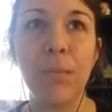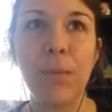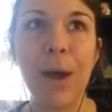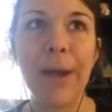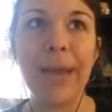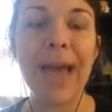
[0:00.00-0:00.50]

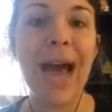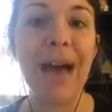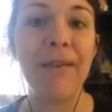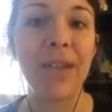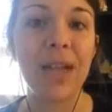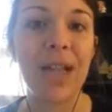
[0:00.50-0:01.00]
probably
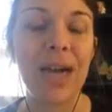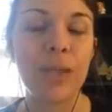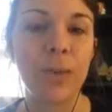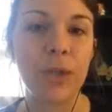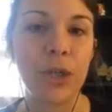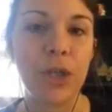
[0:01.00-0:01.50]
half of the class
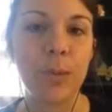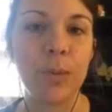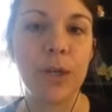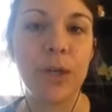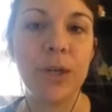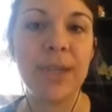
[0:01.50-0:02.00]
was
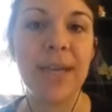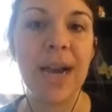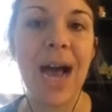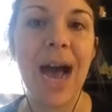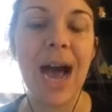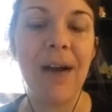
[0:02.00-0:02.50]
entrepreneurs, and
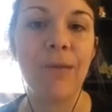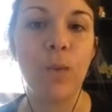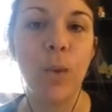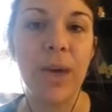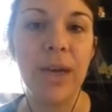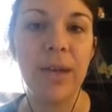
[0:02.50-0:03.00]
half
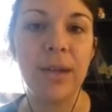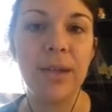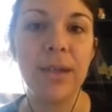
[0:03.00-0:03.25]
was,